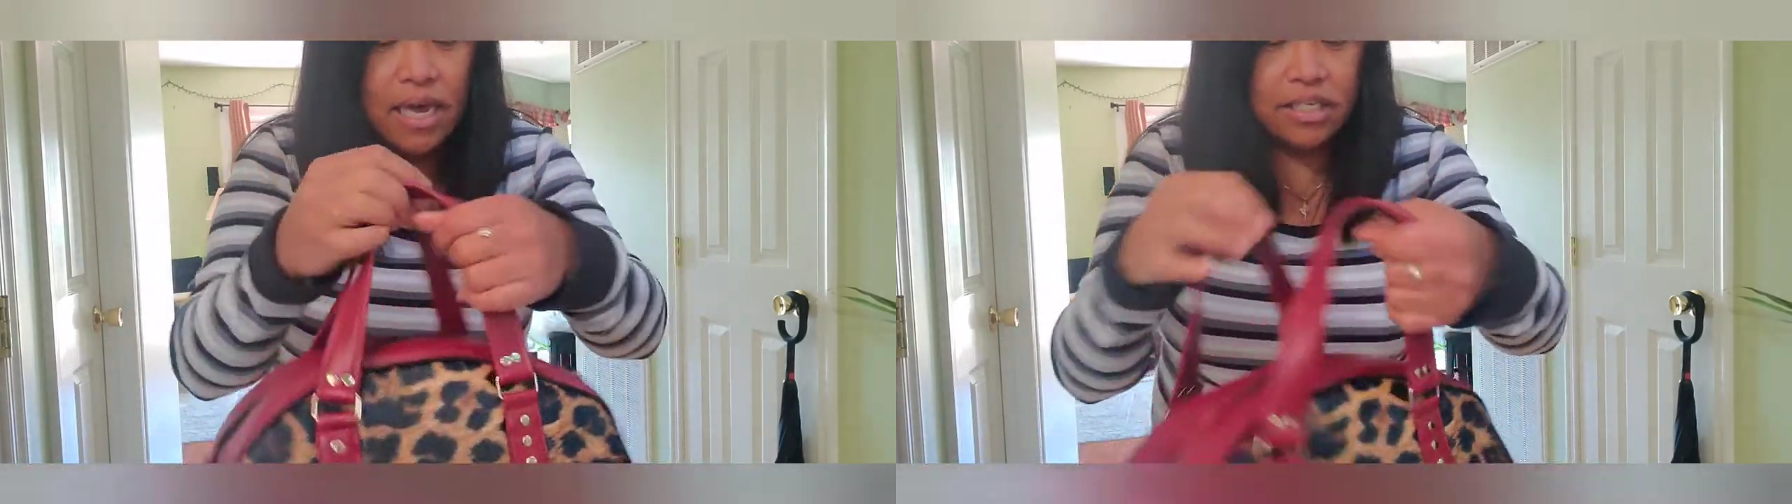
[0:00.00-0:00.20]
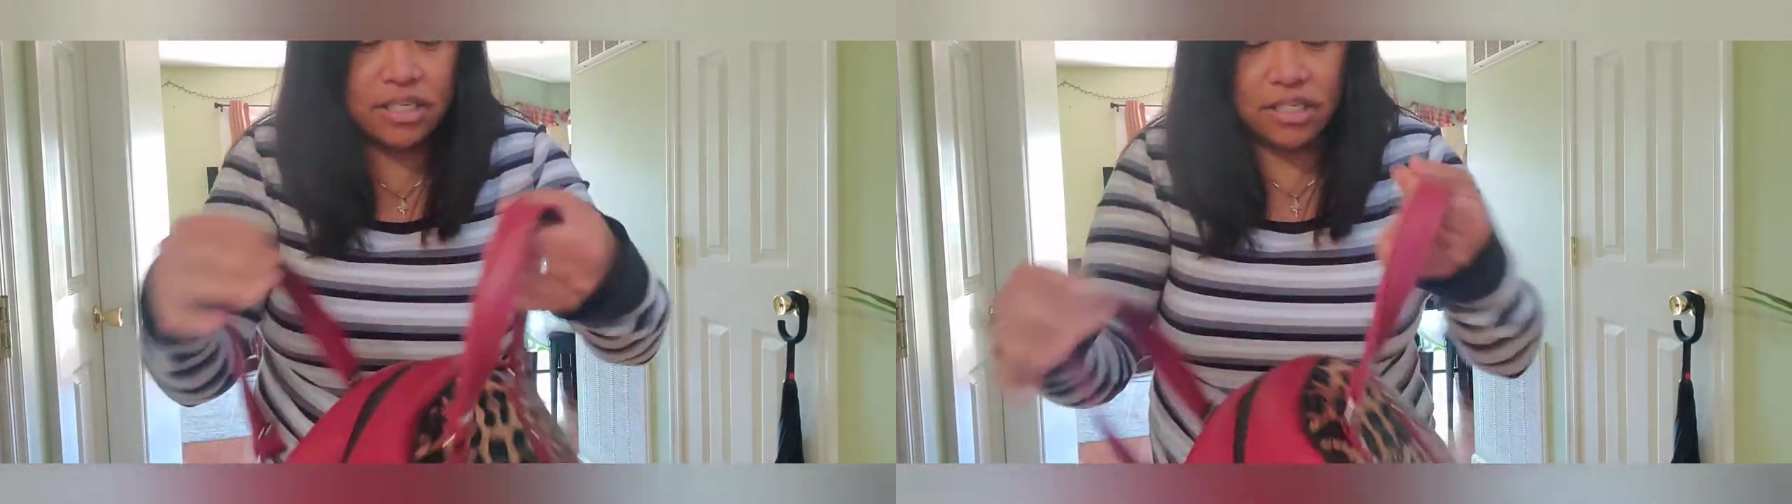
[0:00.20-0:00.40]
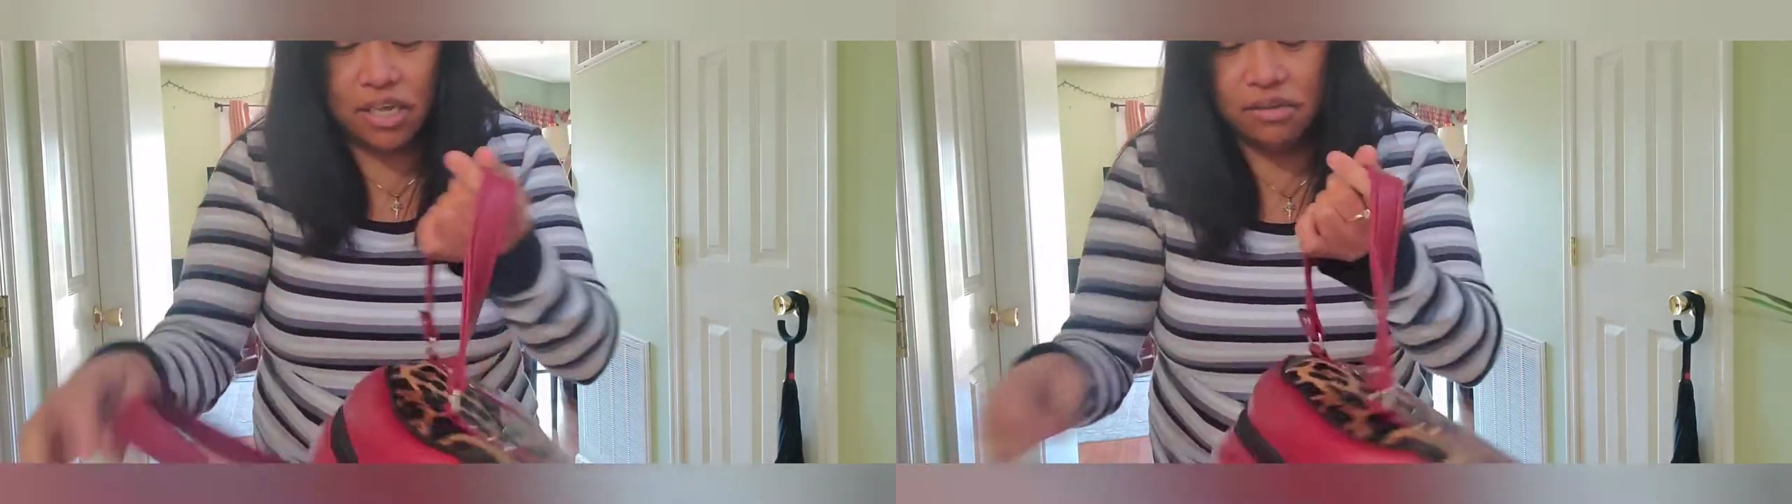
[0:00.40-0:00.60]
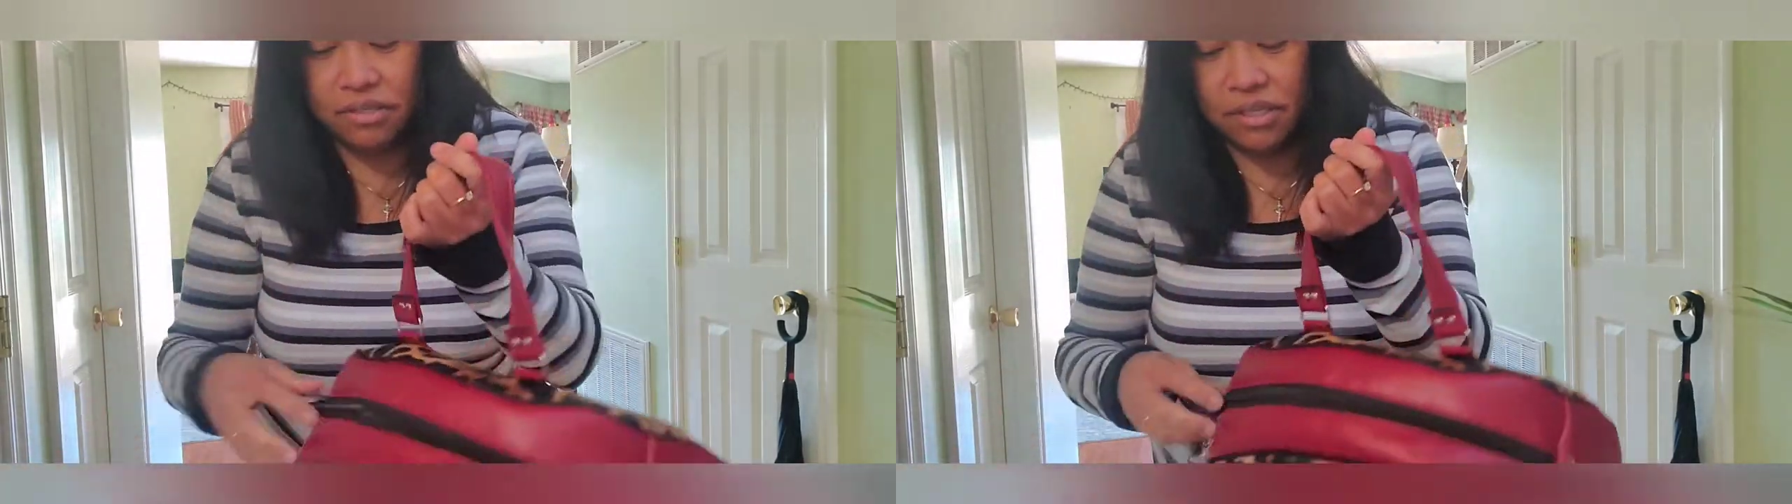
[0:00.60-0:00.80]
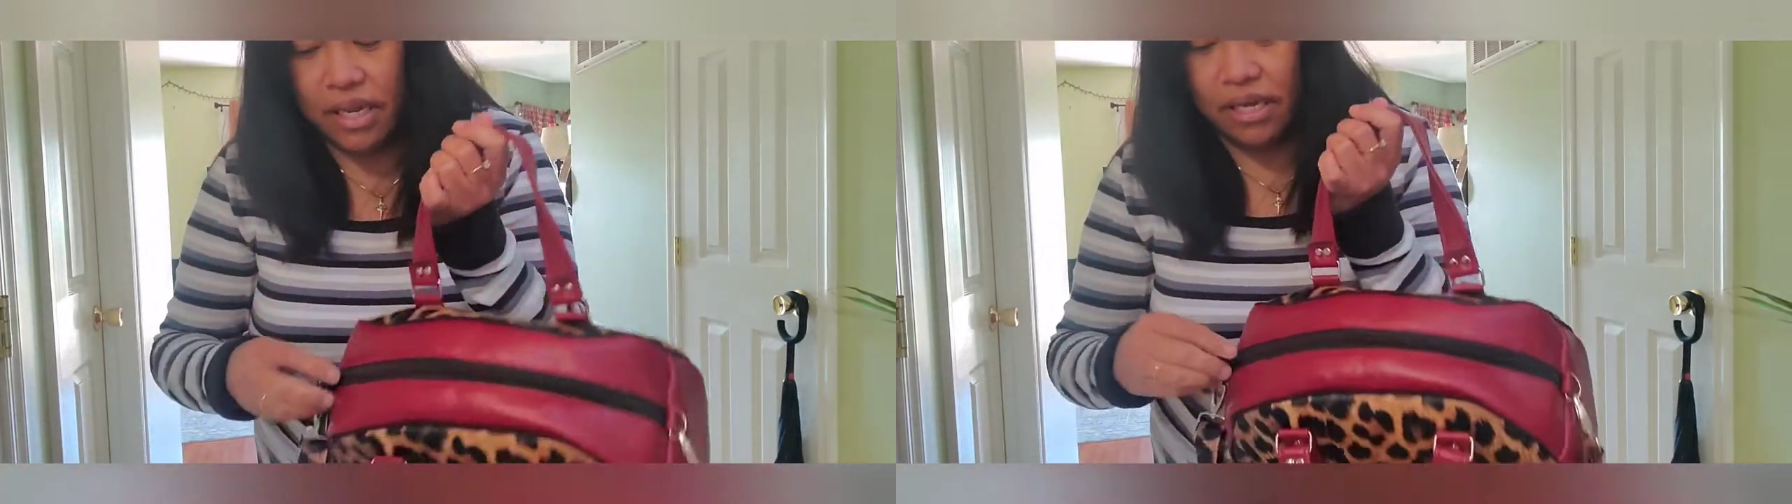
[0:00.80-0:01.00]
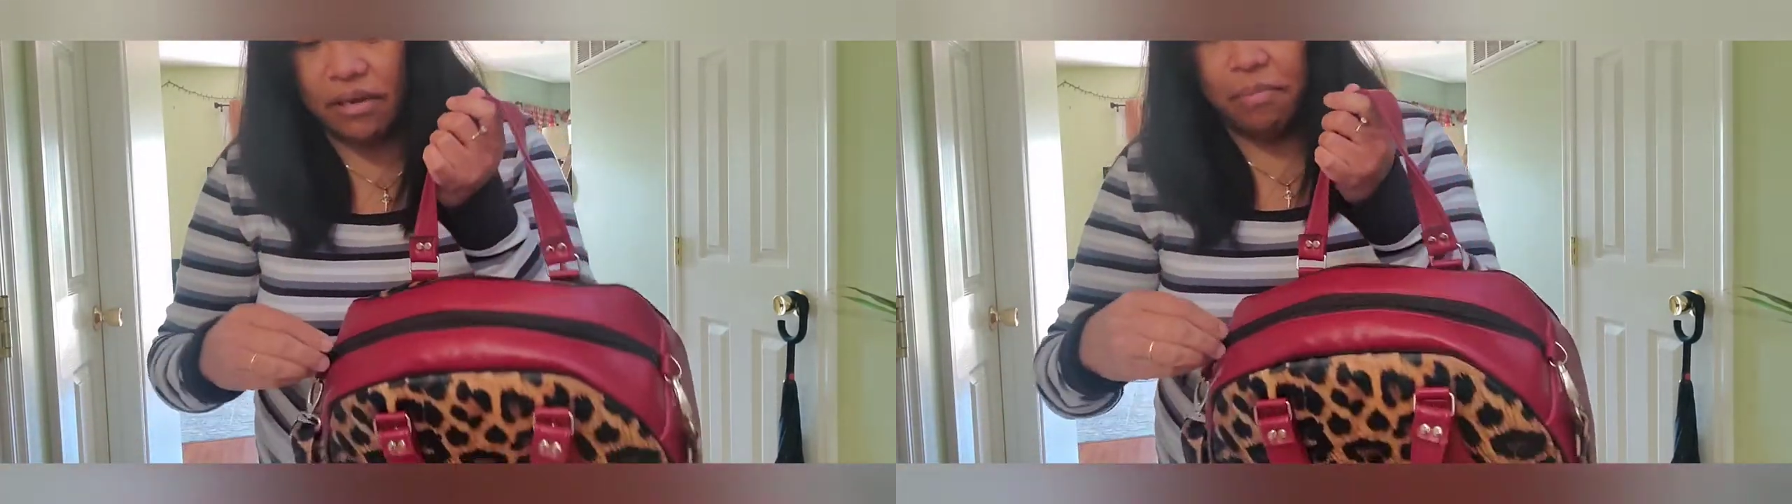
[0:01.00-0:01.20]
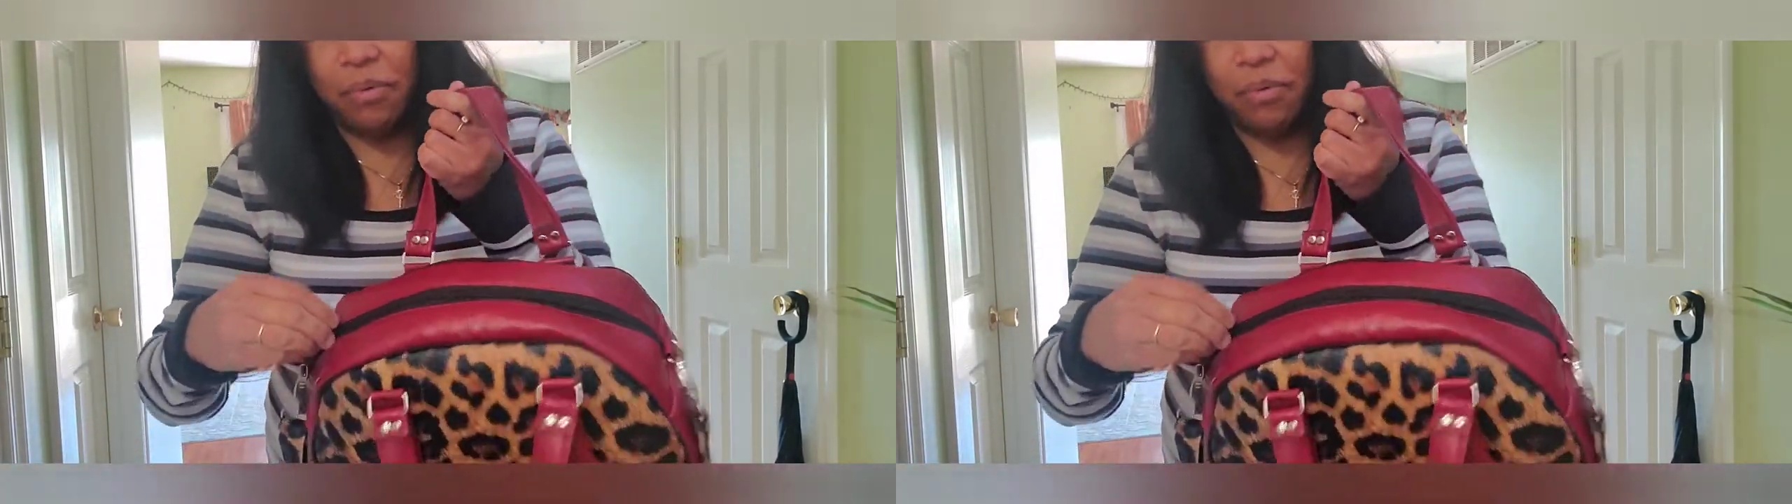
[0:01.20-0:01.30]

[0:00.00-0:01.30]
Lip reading: just use like a